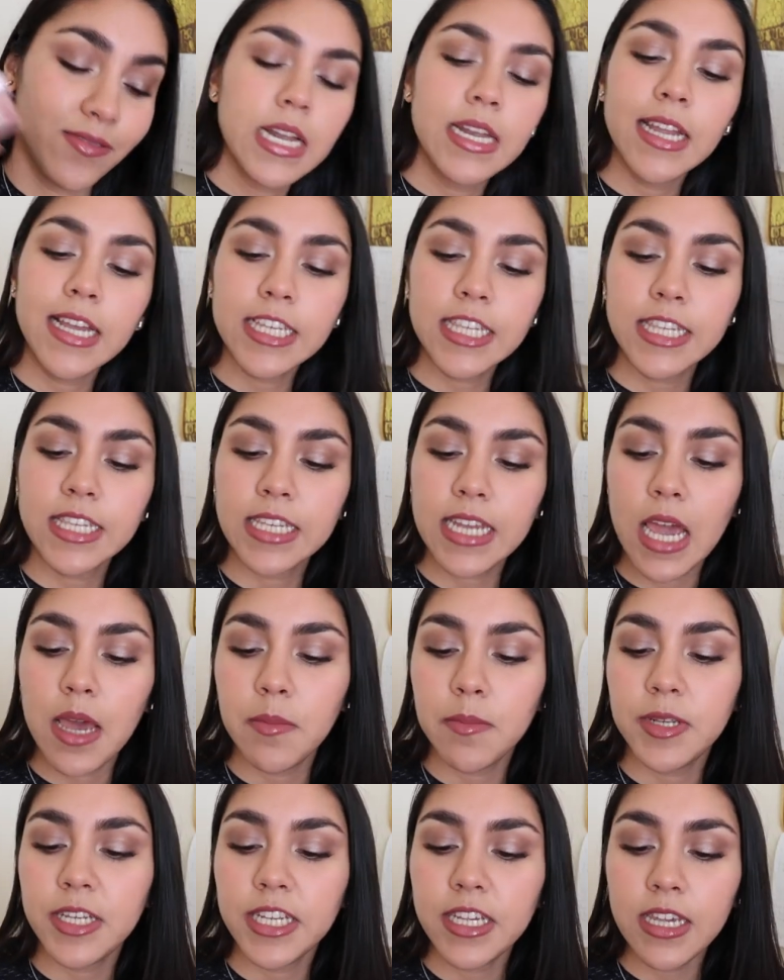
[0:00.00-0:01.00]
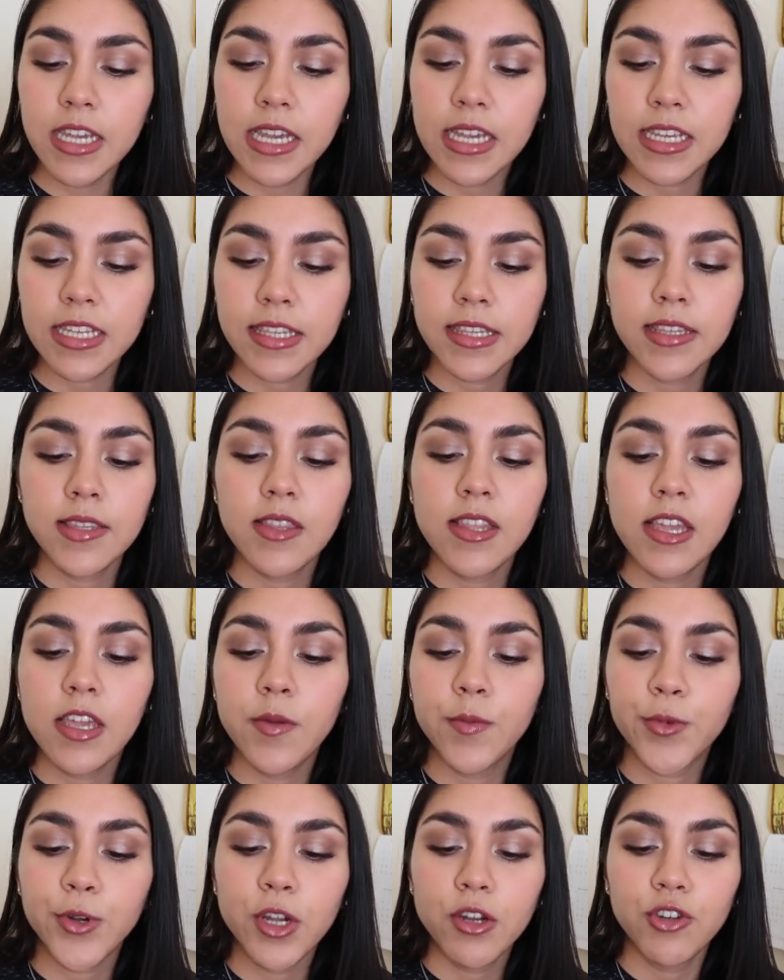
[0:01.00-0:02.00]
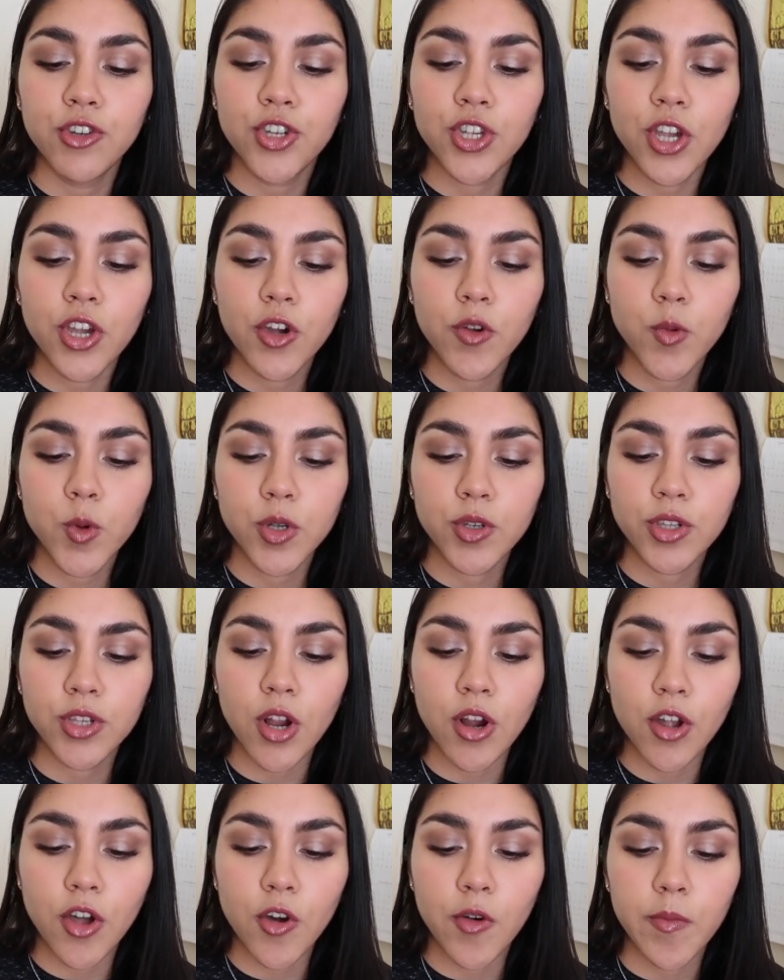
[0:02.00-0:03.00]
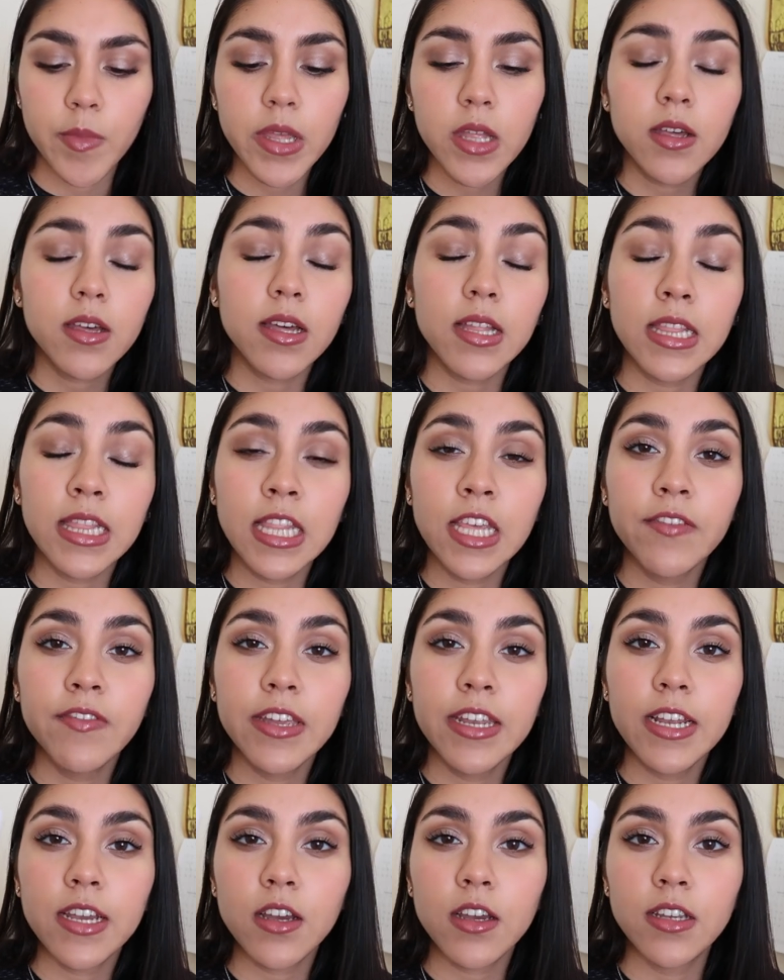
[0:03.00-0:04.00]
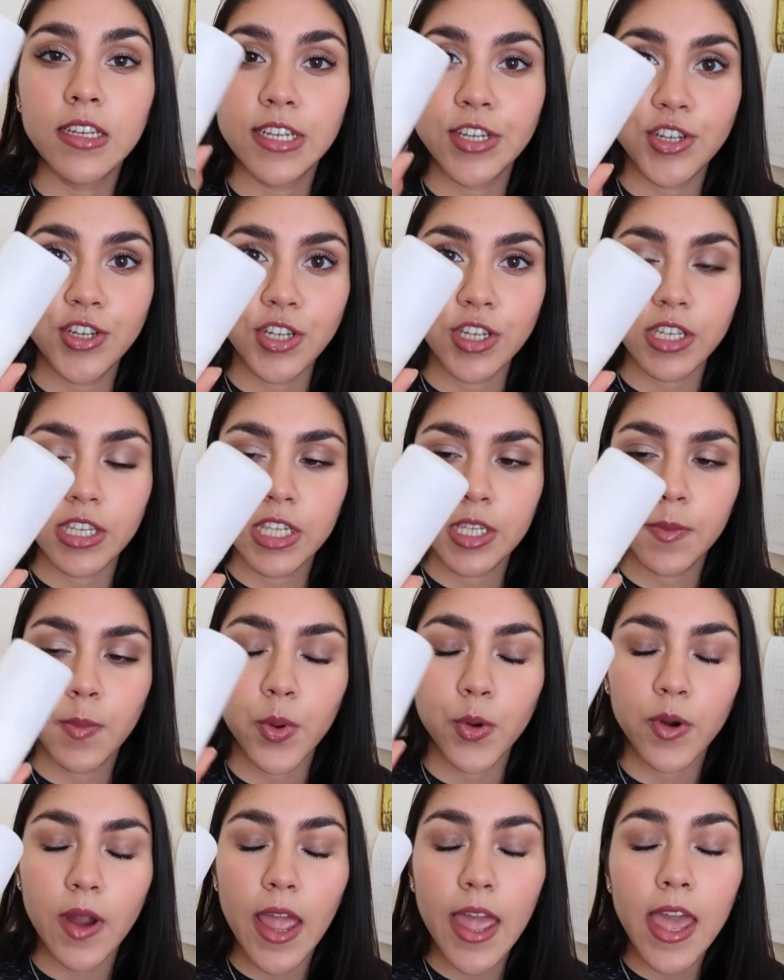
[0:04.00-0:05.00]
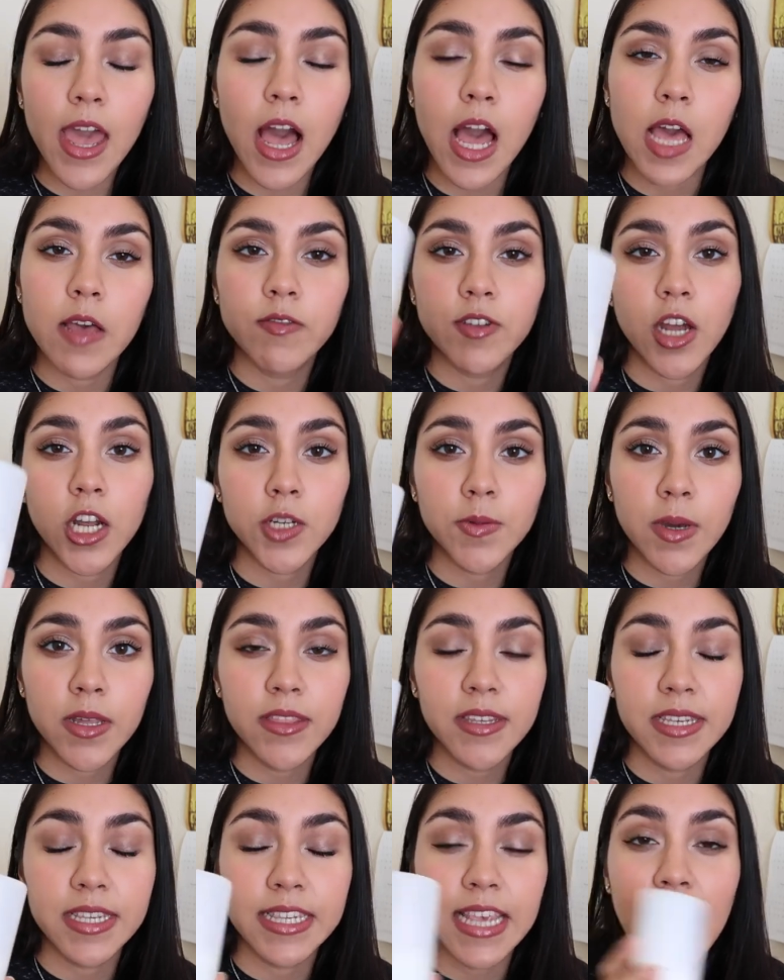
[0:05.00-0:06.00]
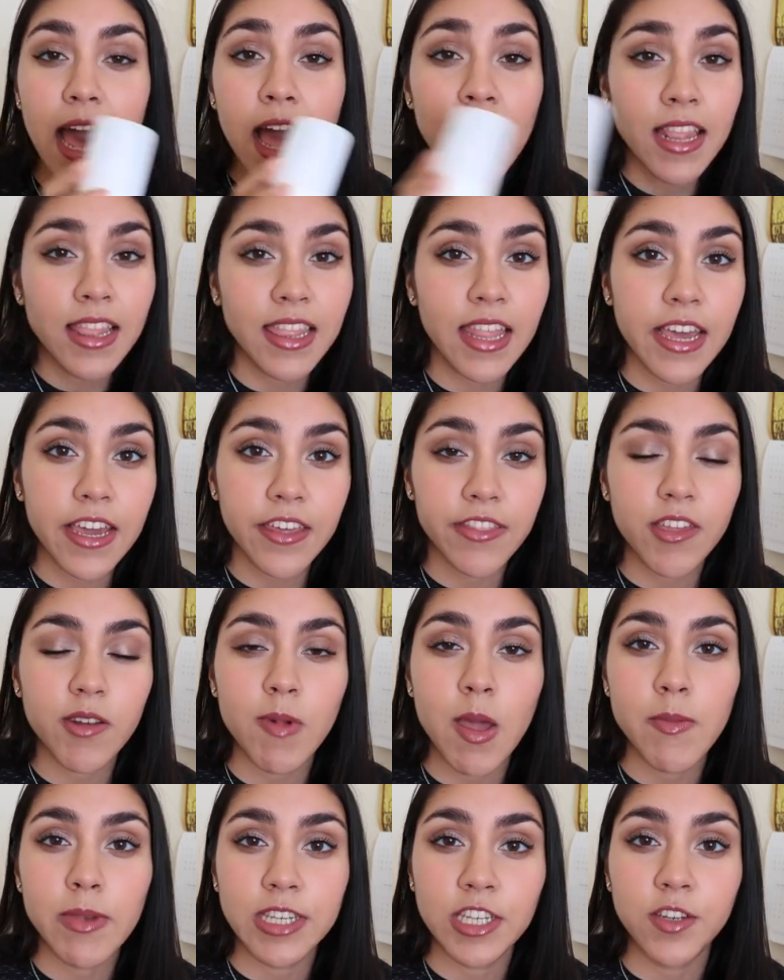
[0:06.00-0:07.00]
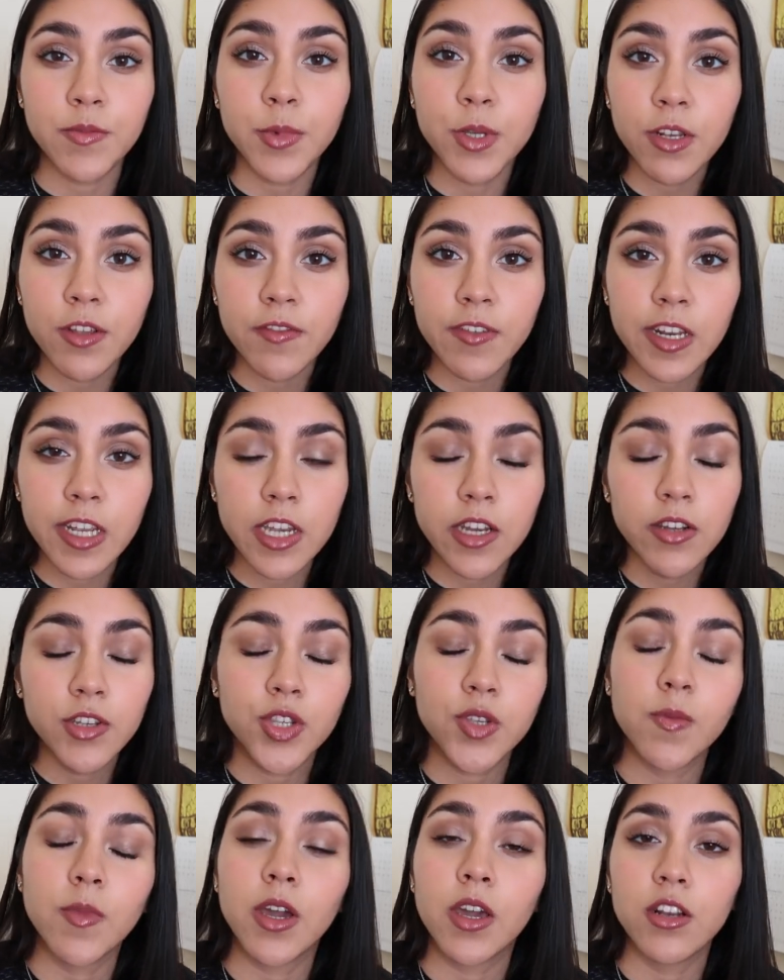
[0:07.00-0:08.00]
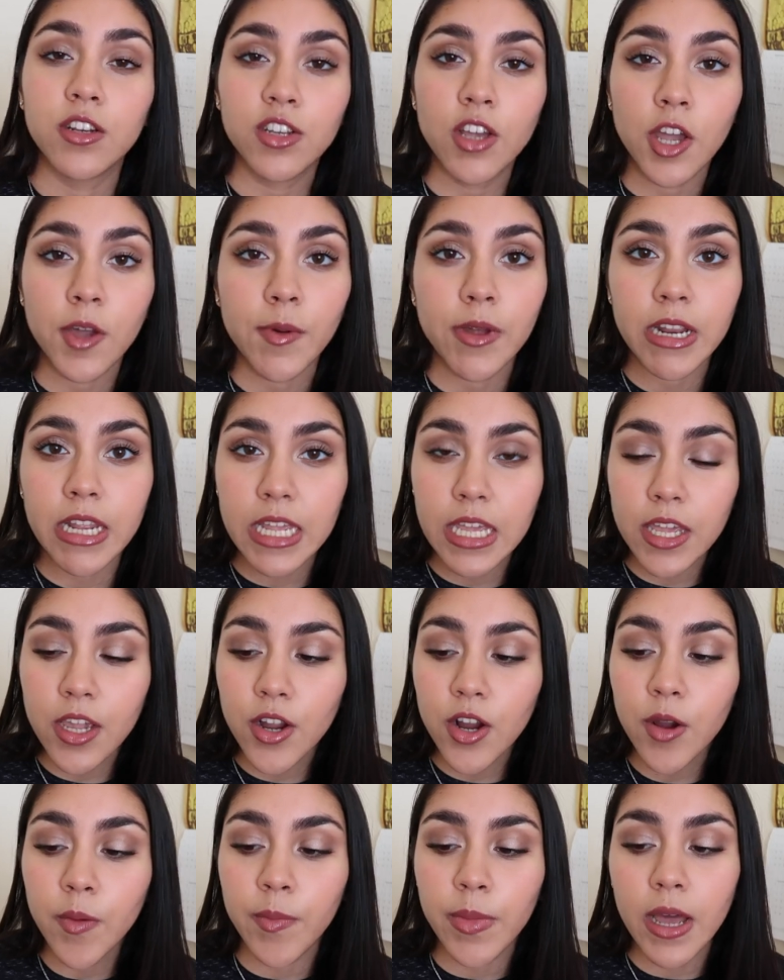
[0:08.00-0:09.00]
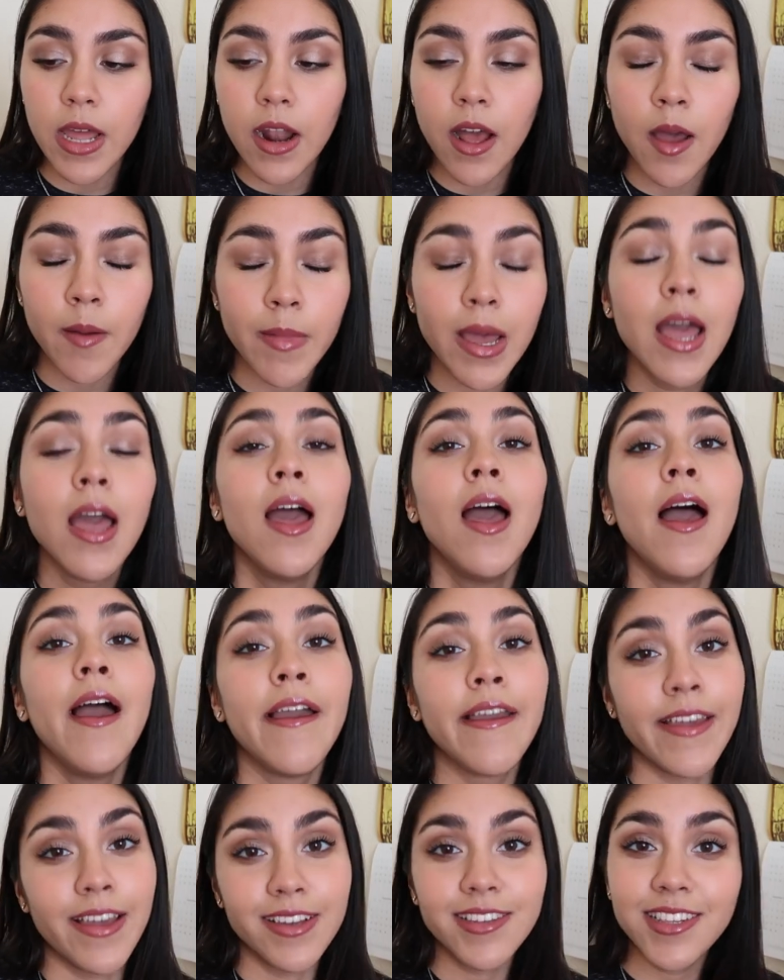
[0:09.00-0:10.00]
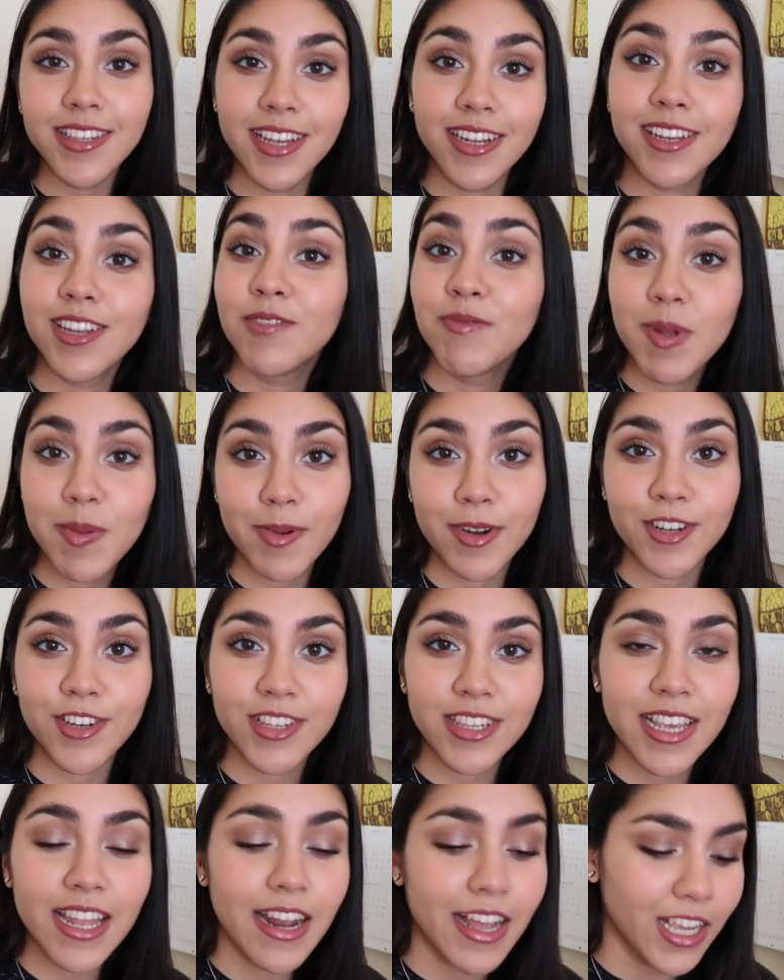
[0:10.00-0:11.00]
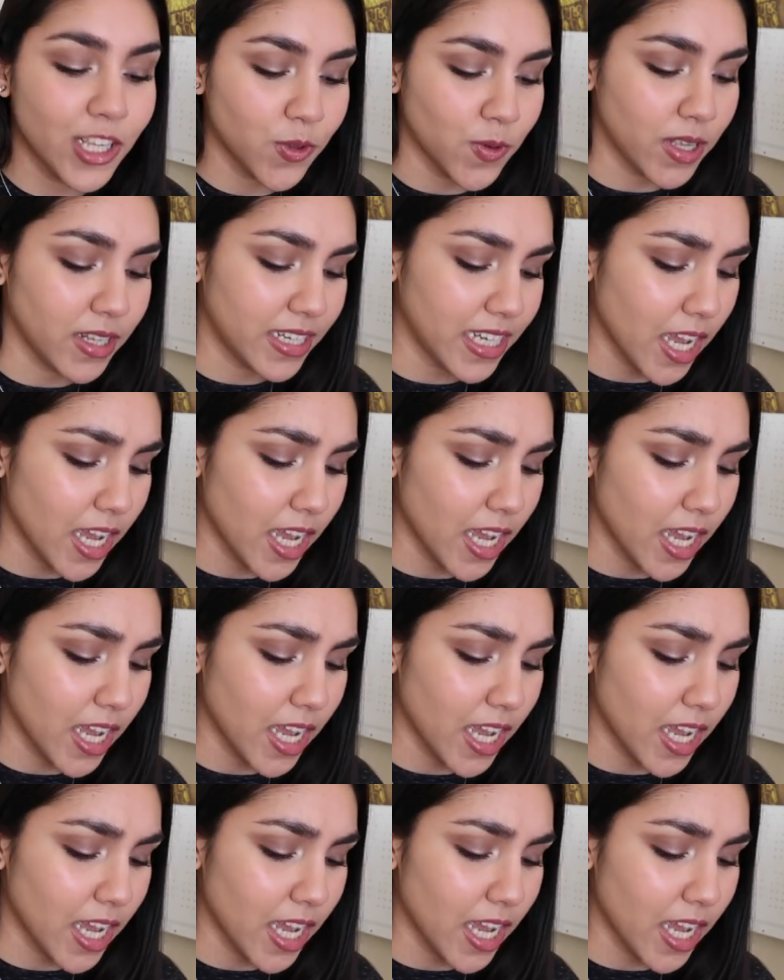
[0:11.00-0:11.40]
Next empty is the Briogeo Rose Sarco Milk Leave-In Conditioning Spray. I have talked about this at length in my Best of Beauty video, so I'm not gonna talk about it here, but yes, I did repurchase it as well.